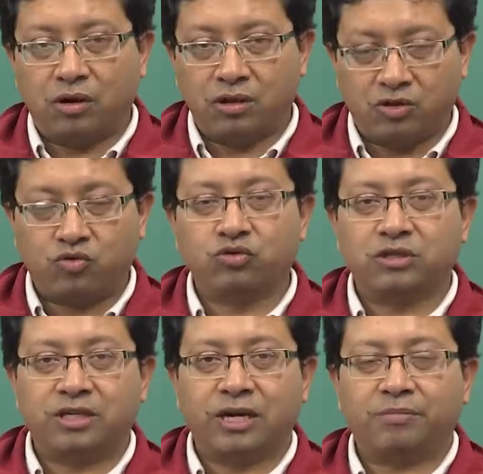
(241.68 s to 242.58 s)
or the truth
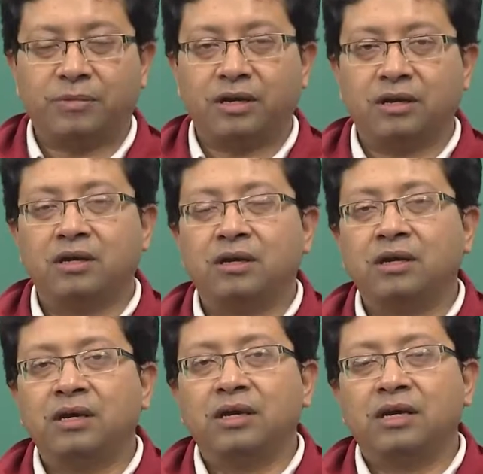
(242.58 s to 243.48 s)
statement
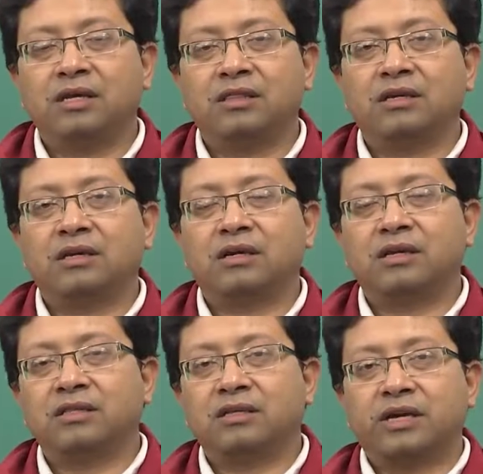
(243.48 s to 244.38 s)
in
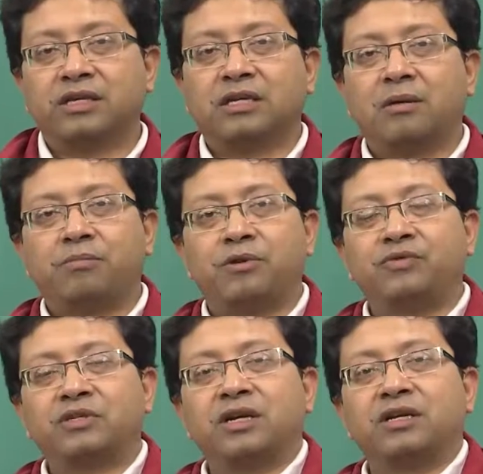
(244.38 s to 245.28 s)
the example
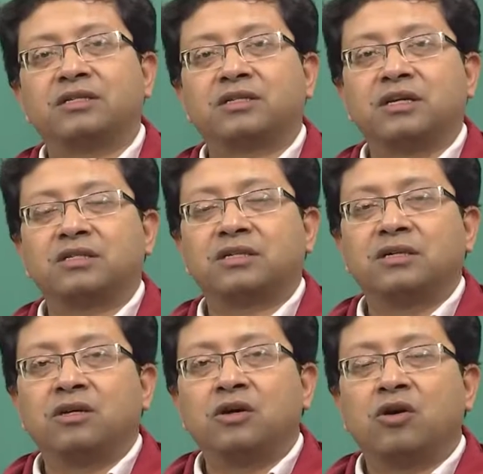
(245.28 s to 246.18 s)
which I discussed
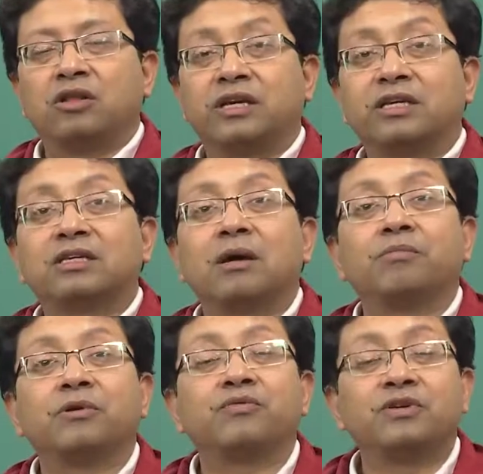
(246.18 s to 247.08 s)
or the
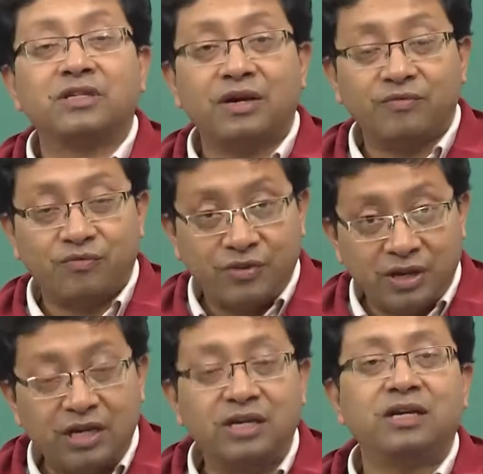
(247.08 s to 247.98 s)
example which
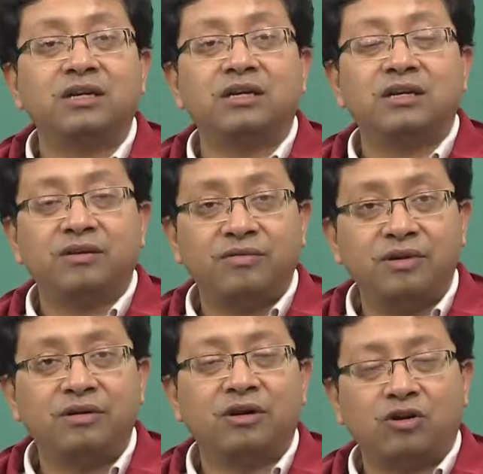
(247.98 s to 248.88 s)
we did
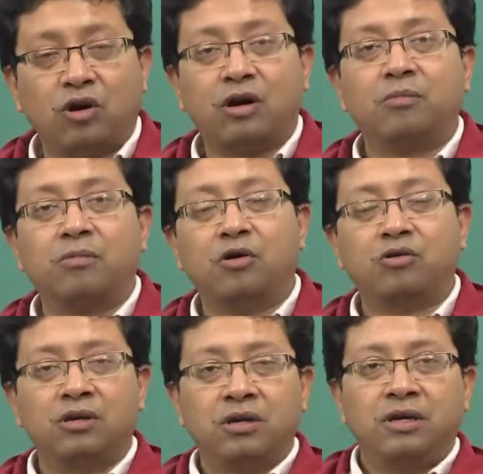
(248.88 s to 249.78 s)
talk
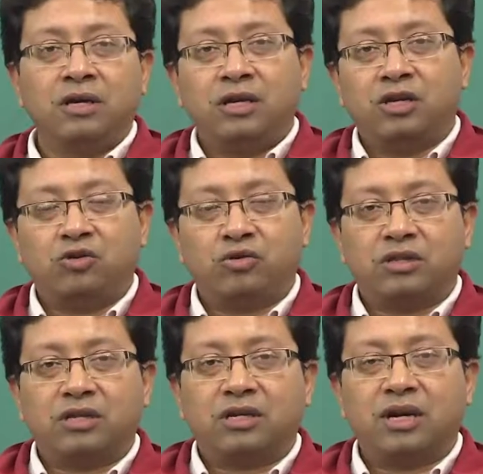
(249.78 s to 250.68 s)
about
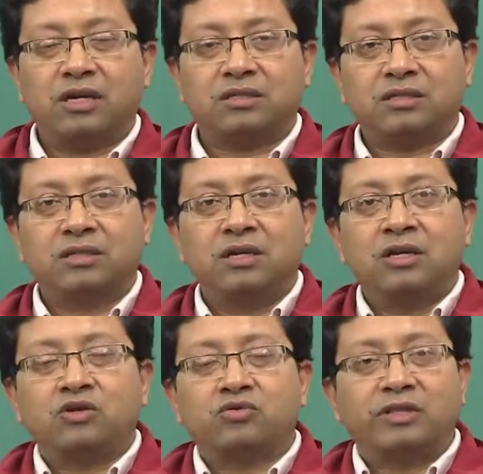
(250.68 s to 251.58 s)
during the class.
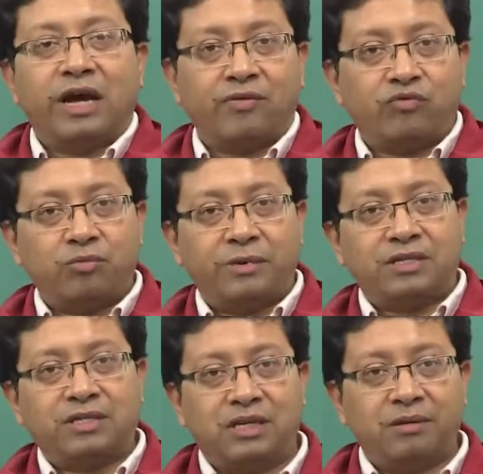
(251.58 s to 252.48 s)
So, that would
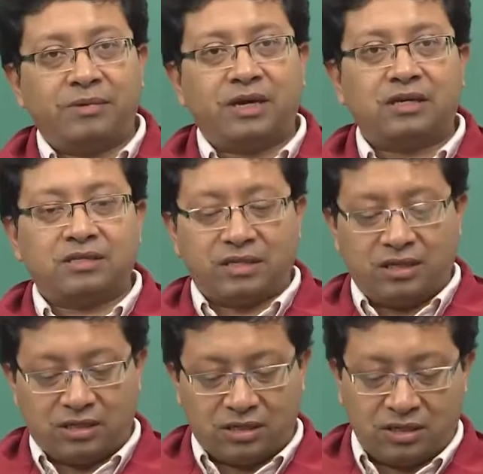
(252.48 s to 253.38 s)
basically make a
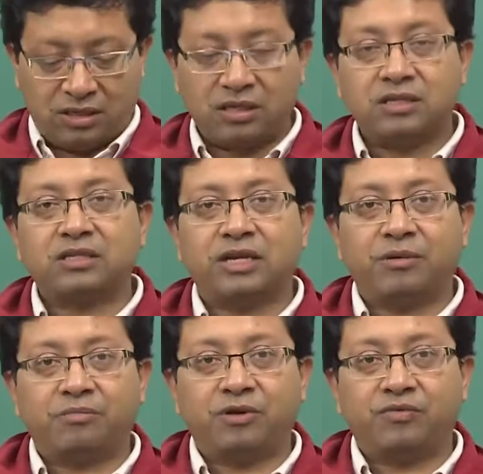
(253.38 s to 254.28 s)
sense in the
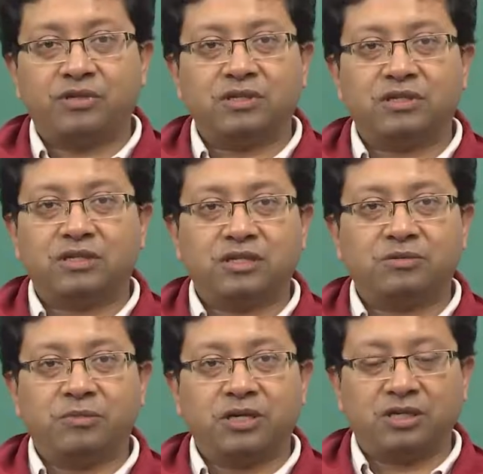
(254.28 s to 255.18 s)
statement which is
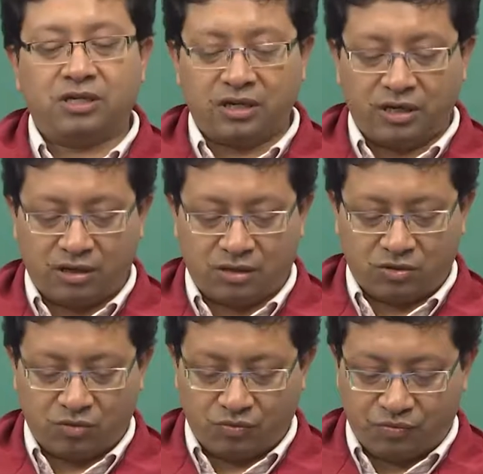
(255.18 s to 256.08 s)
just mentioned here.
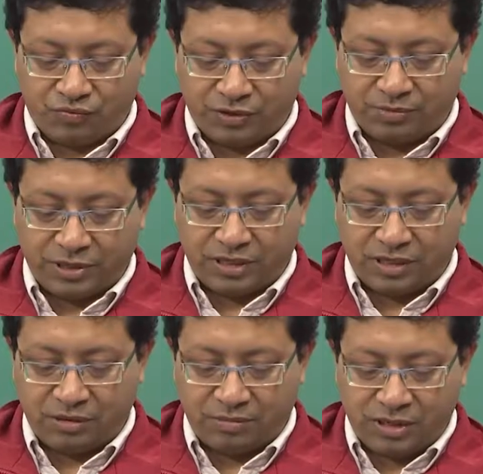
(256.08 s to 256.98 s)
So, which
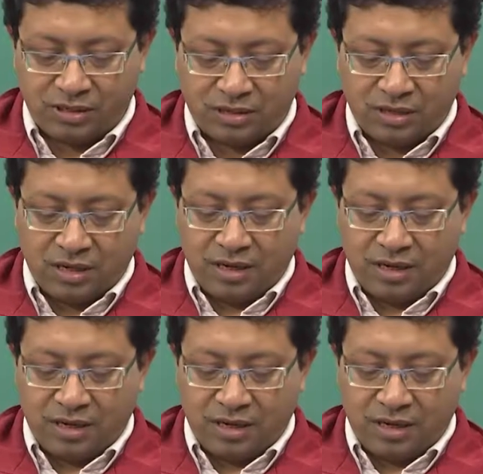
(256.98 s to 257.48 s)
basically means